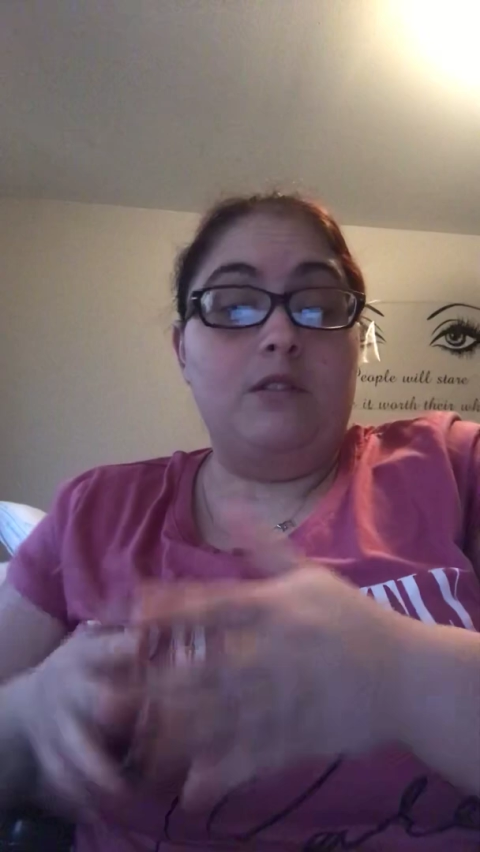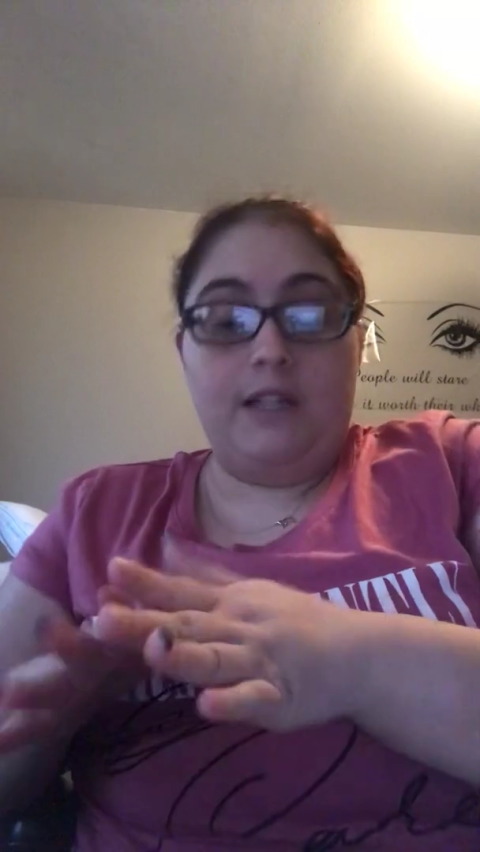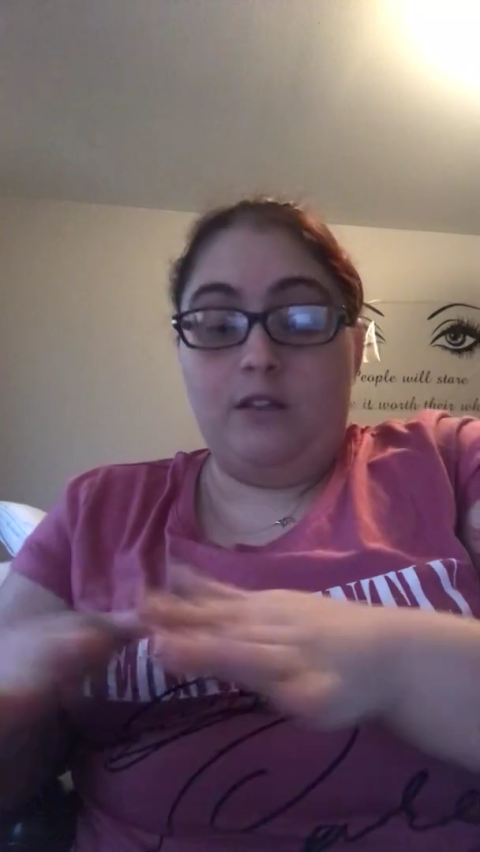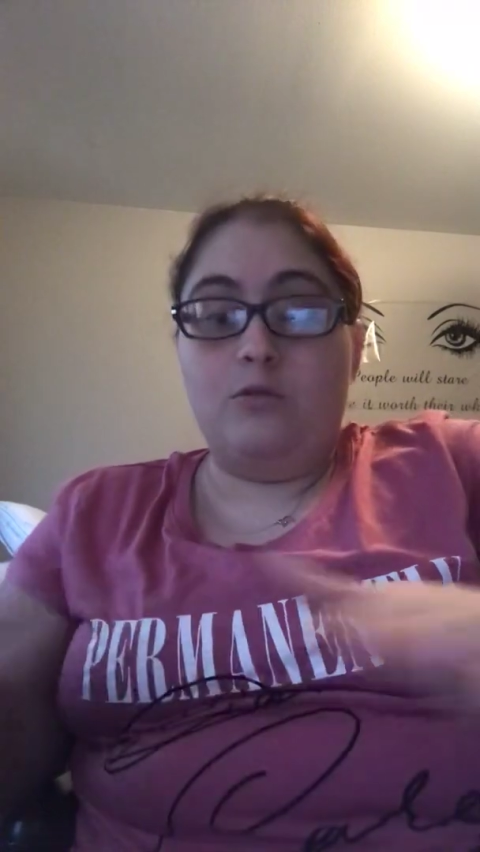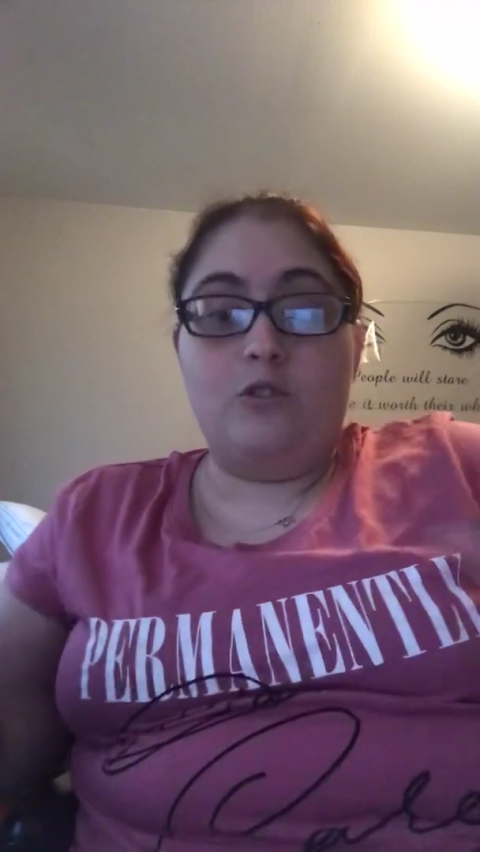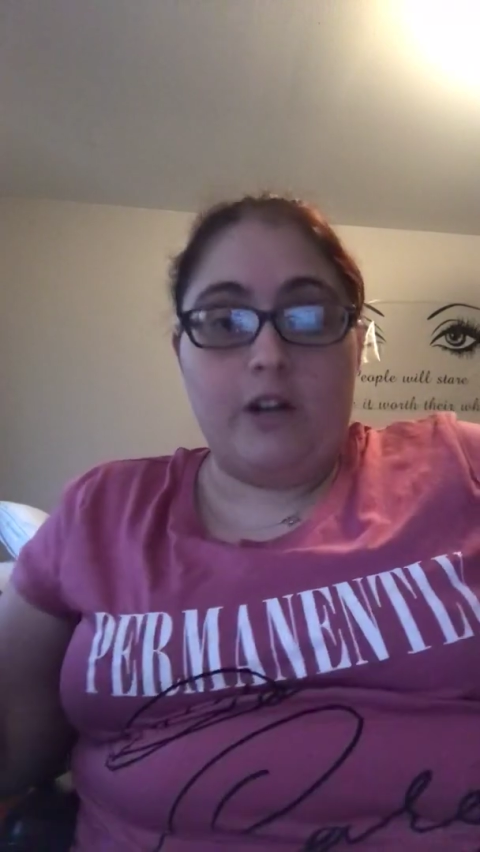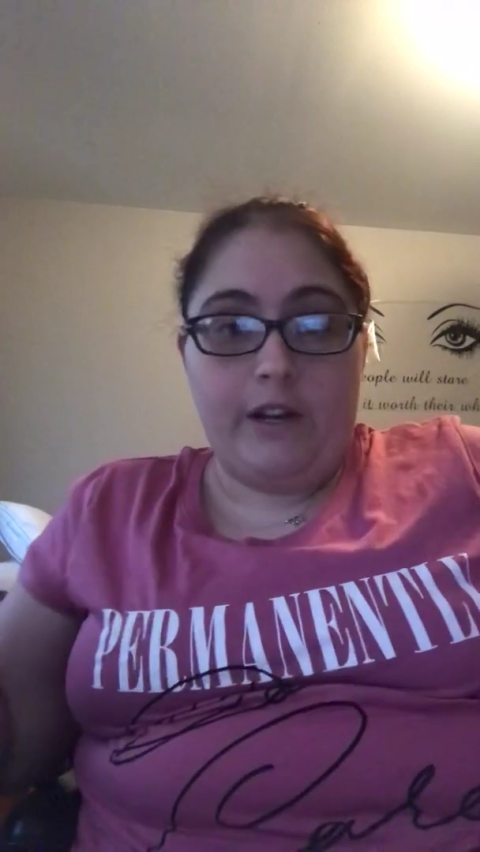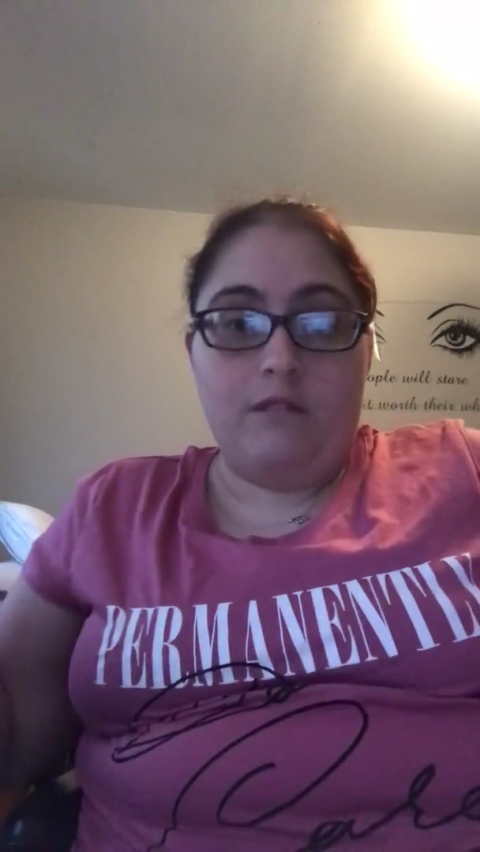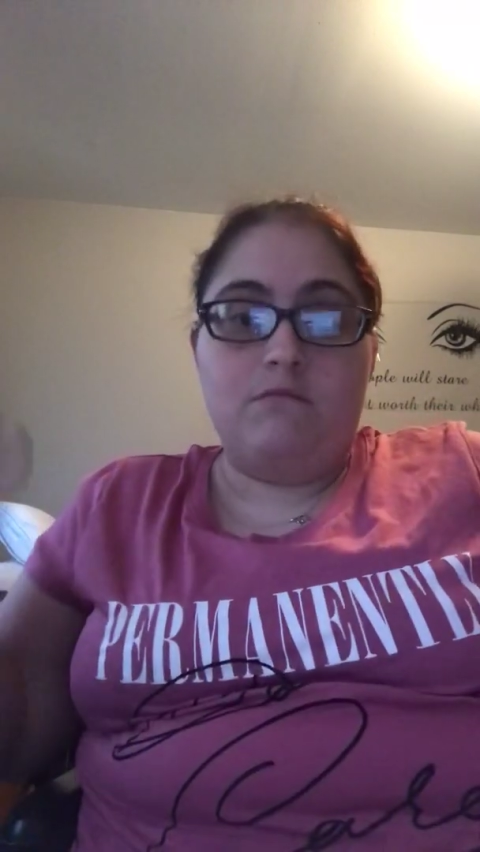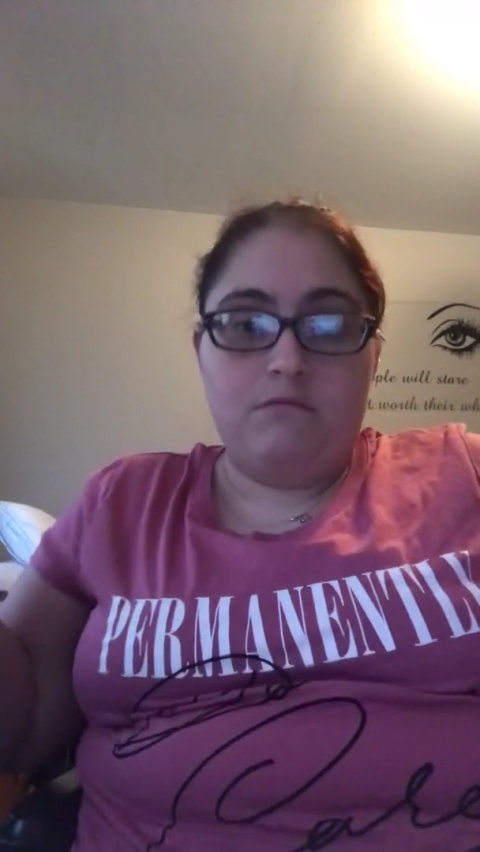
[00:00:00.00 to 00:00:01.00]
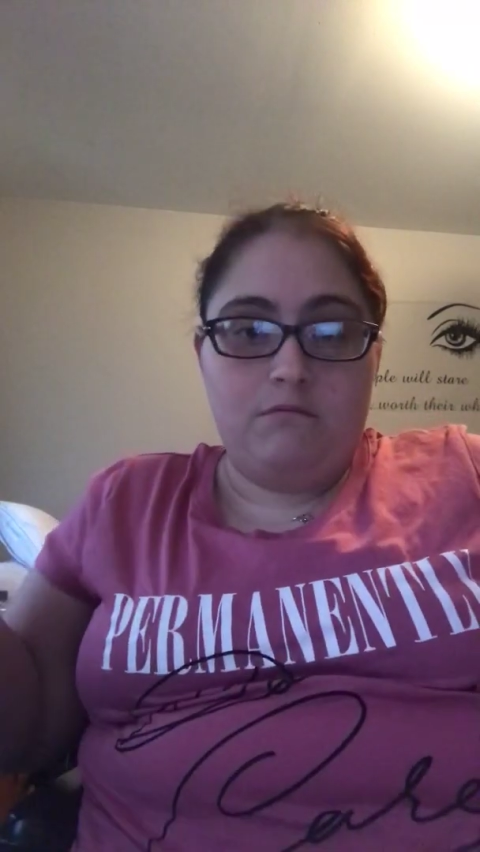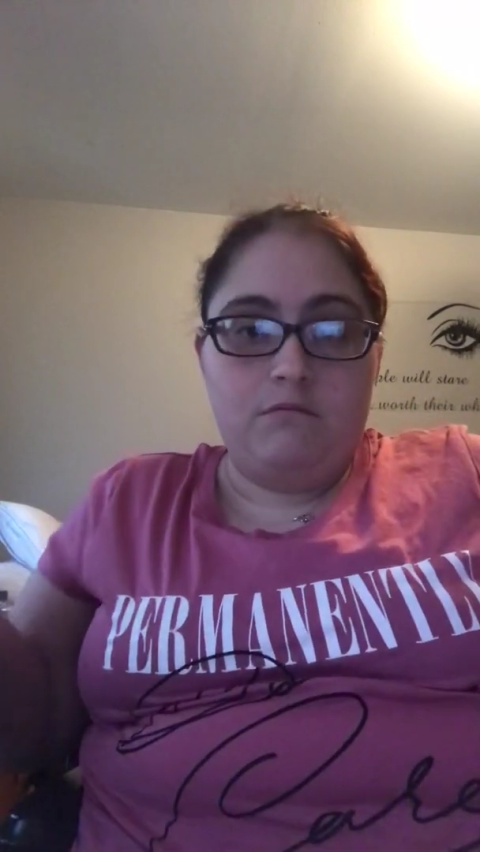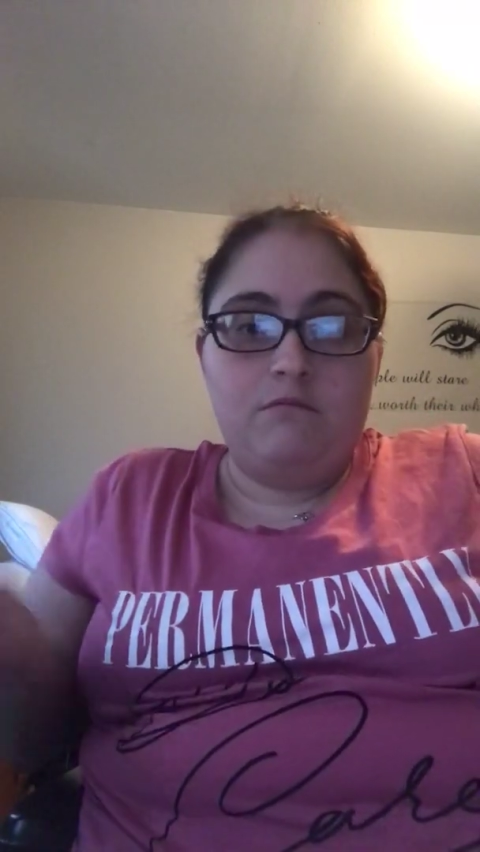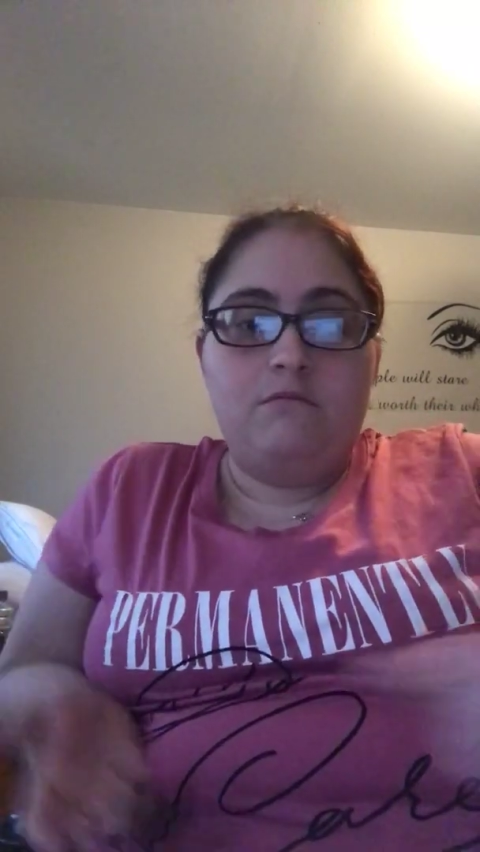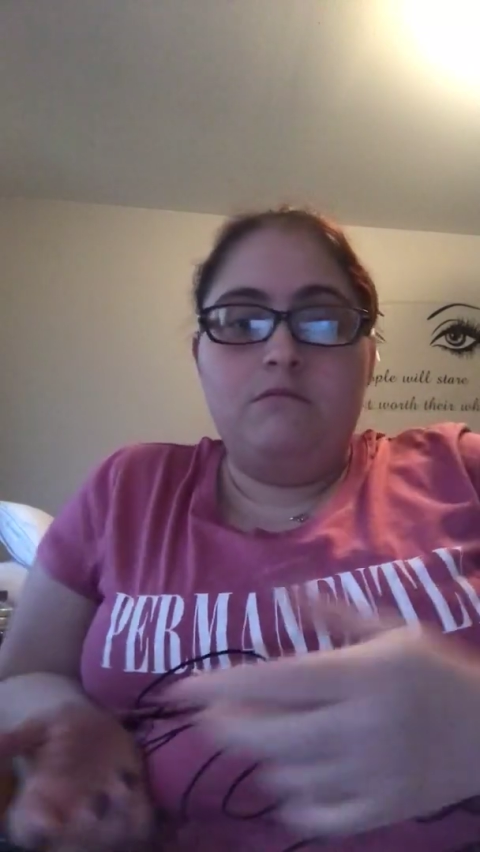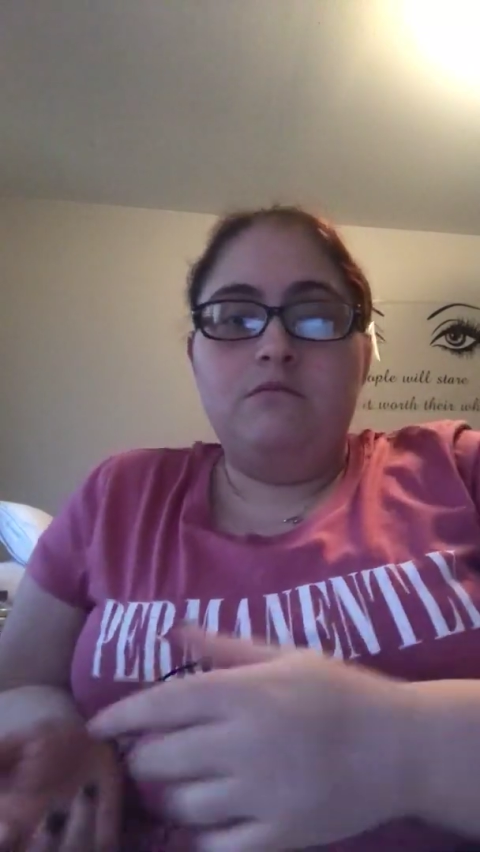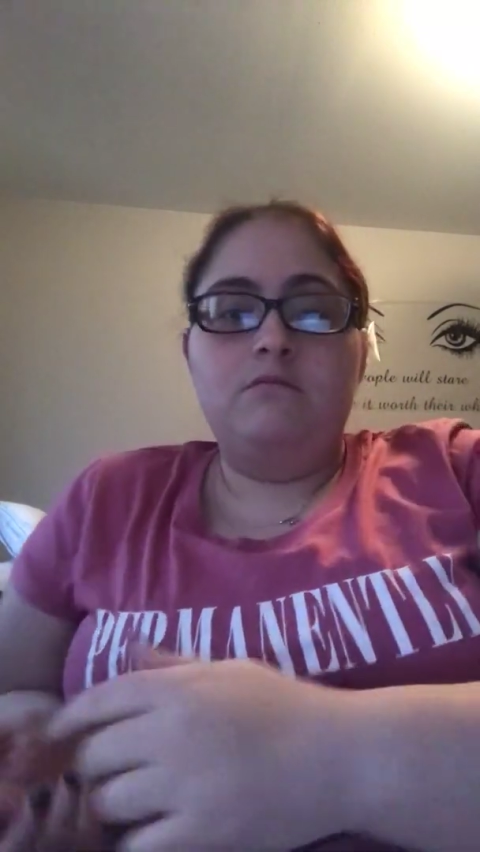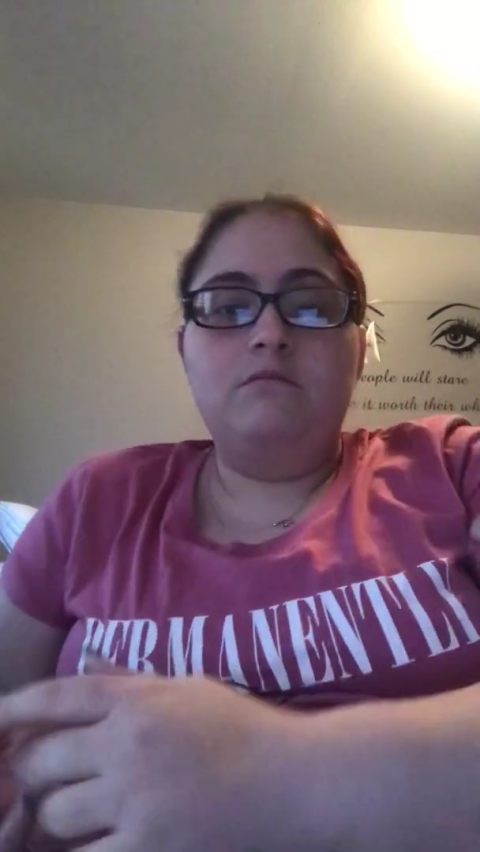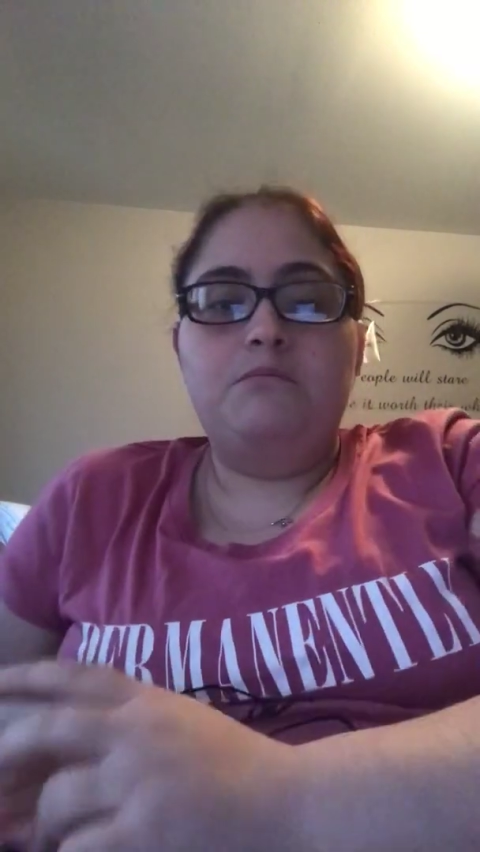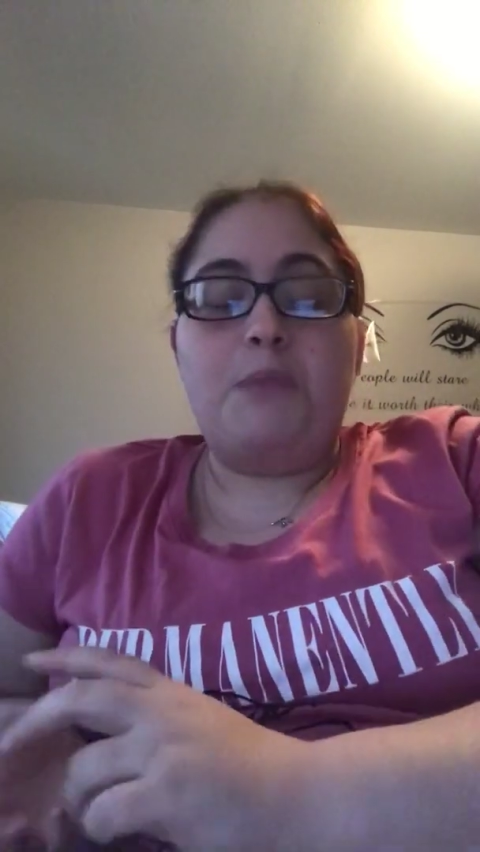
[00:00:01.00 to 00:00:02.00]
like those green
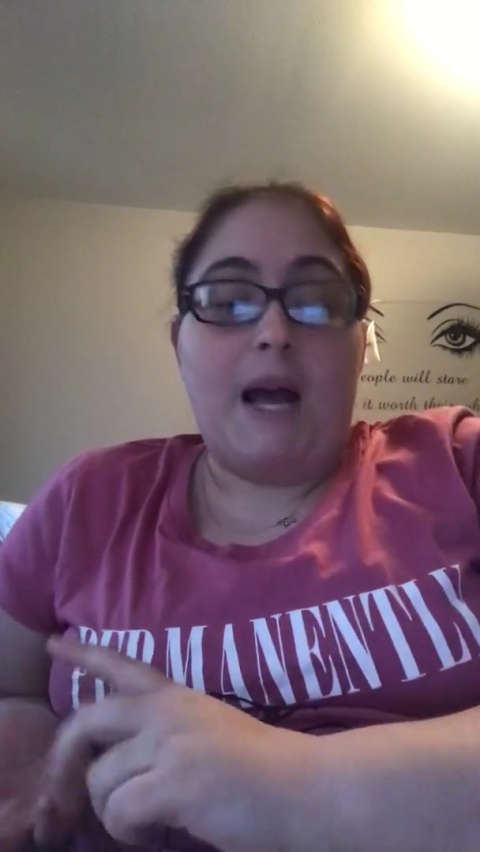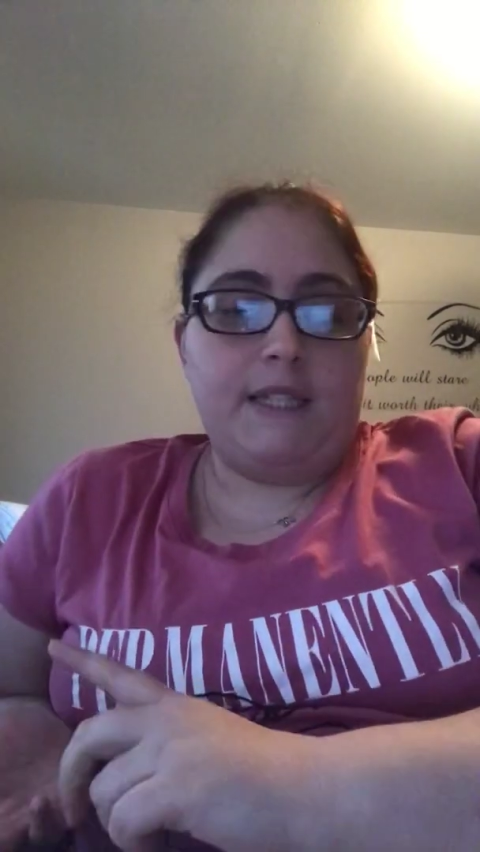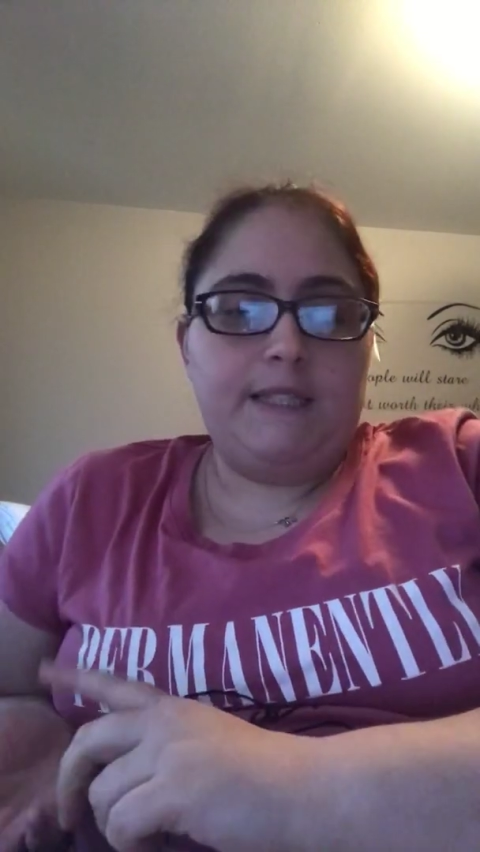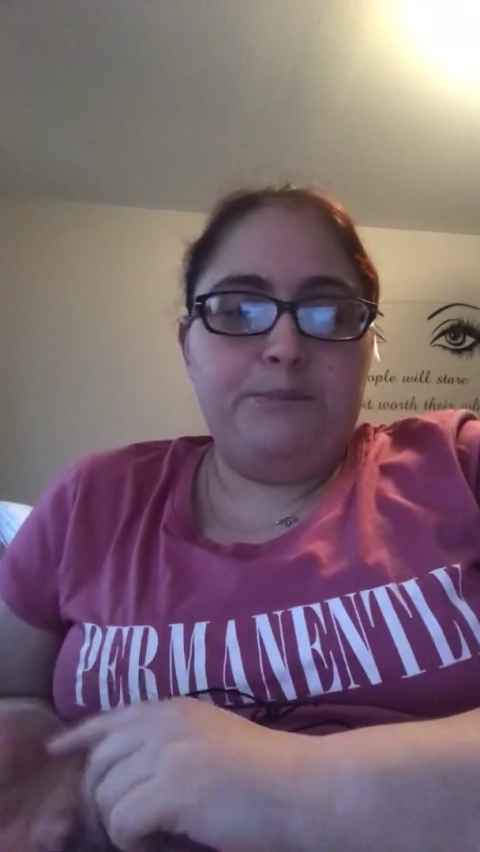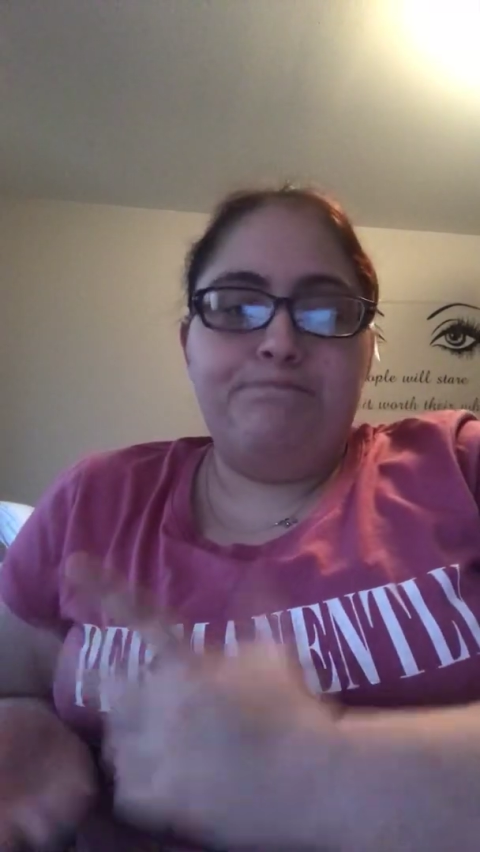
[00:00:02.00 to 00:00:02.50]
pads.